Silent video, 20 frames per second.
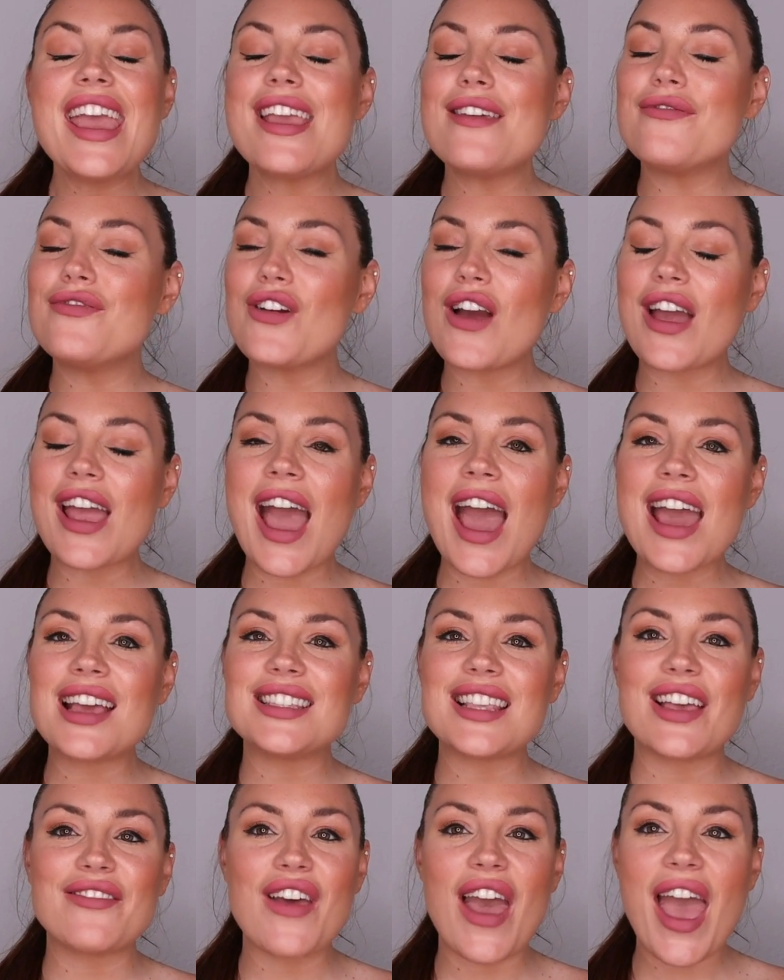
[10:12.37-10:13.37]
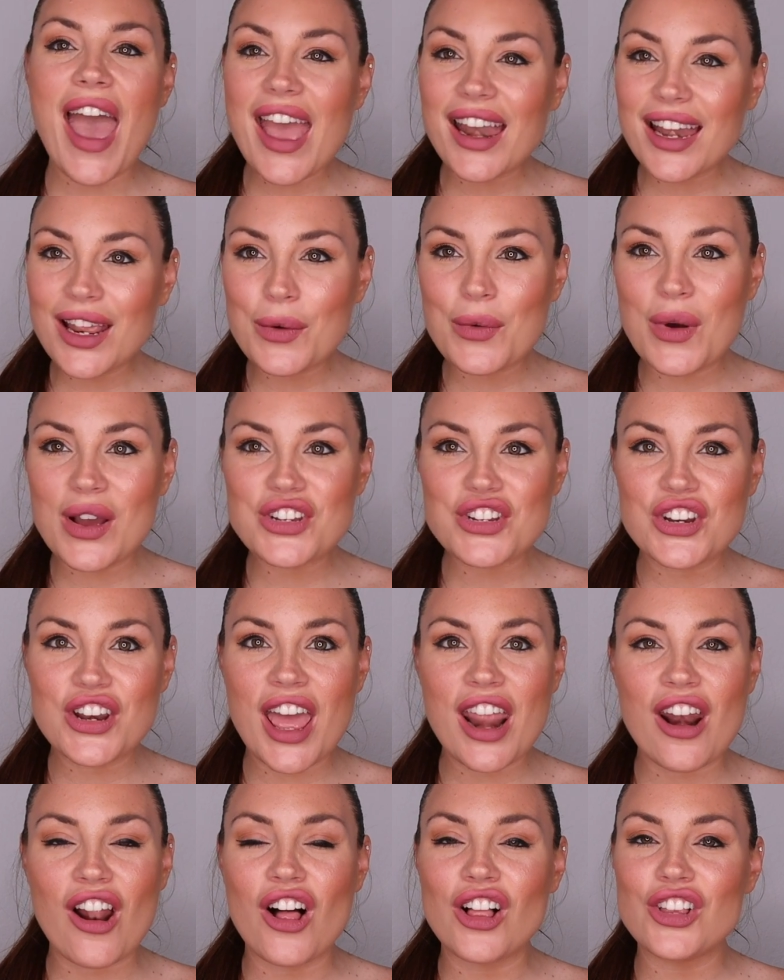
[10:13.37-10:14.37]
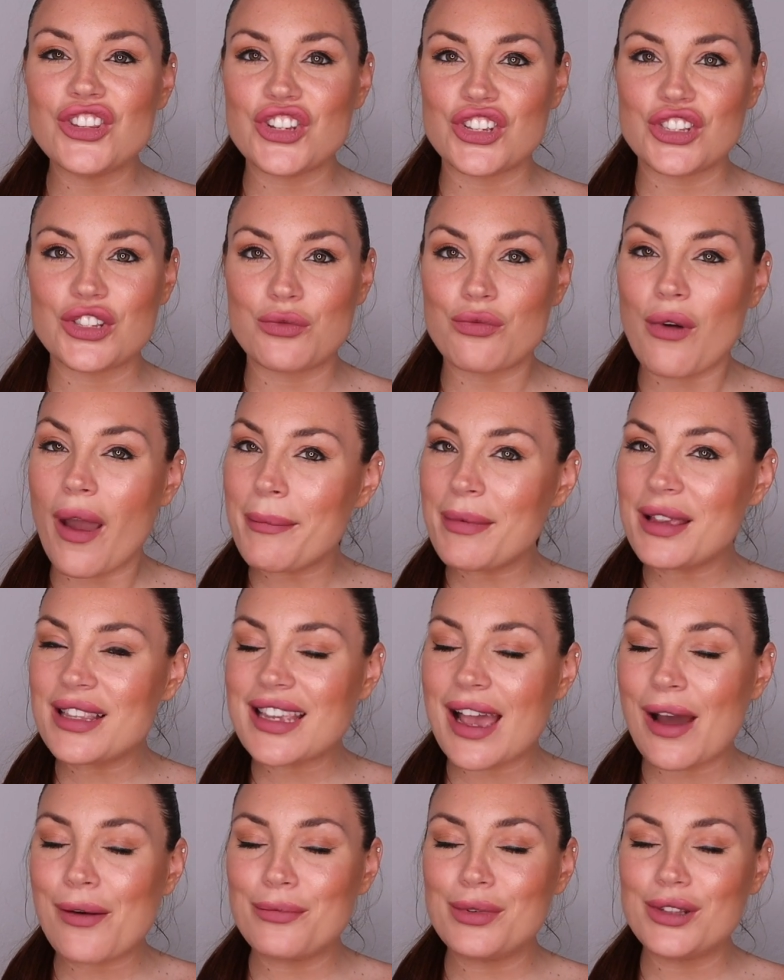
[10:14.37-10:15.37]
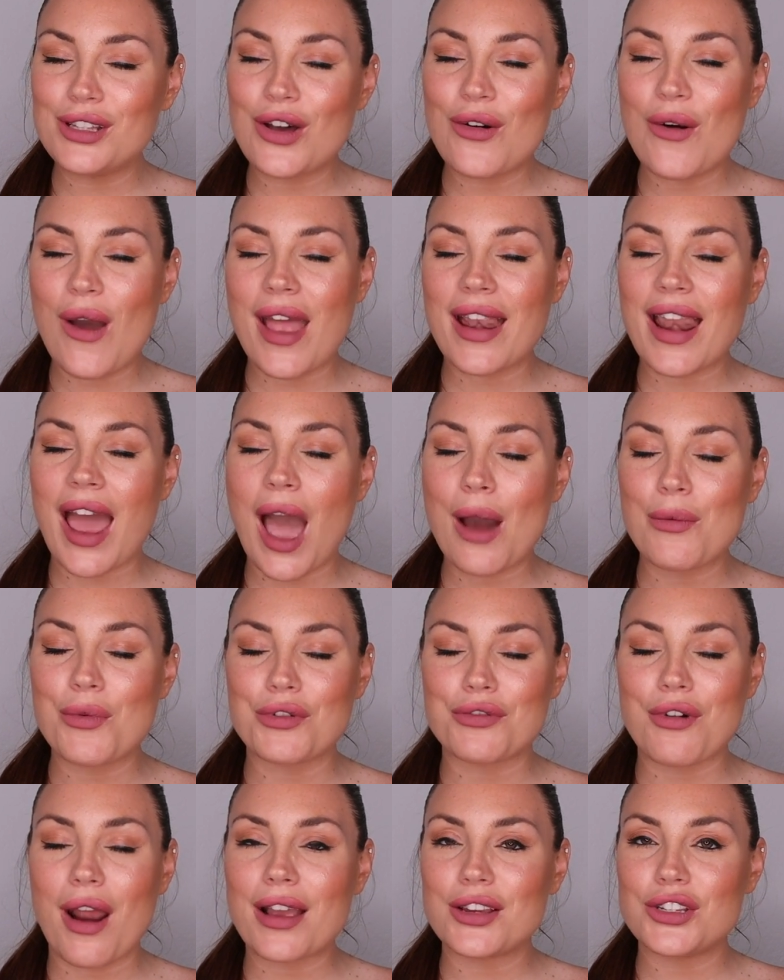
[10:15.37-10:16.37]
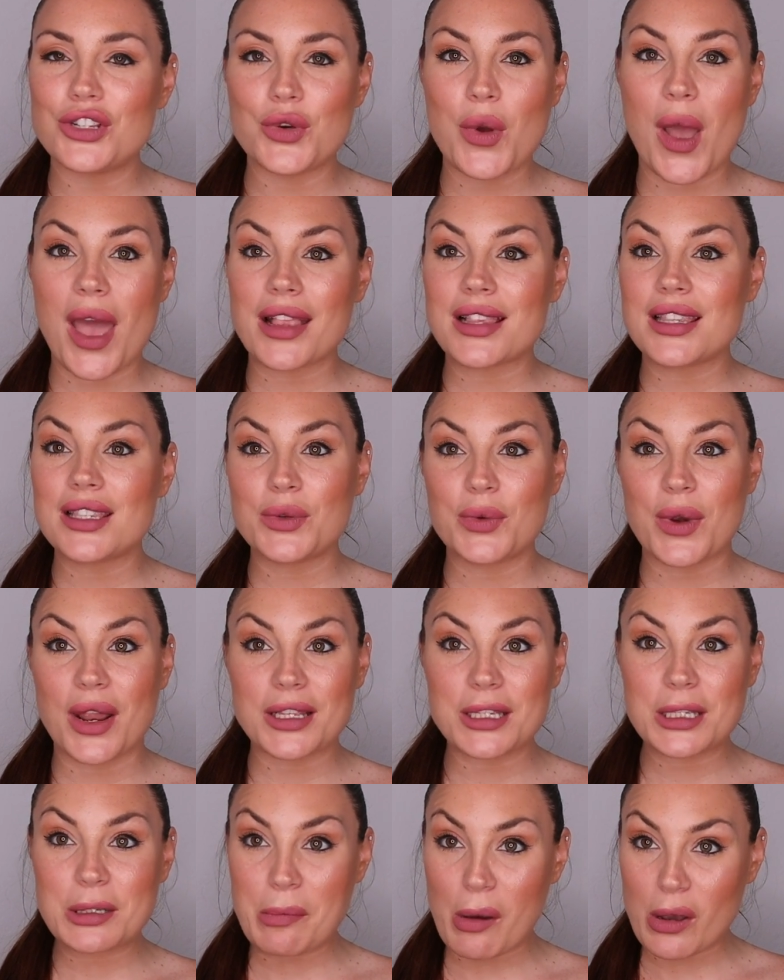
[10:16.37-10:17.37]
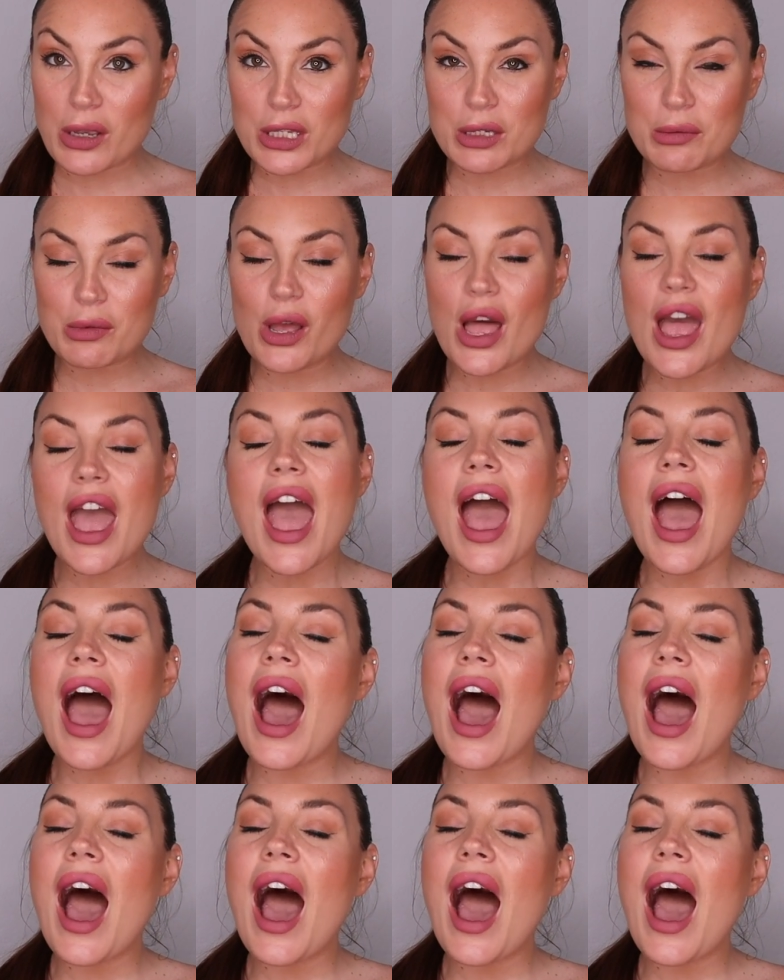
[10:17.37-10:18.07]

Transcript: If you guys have any question at all, just write me down below and I will write you as soon as possible.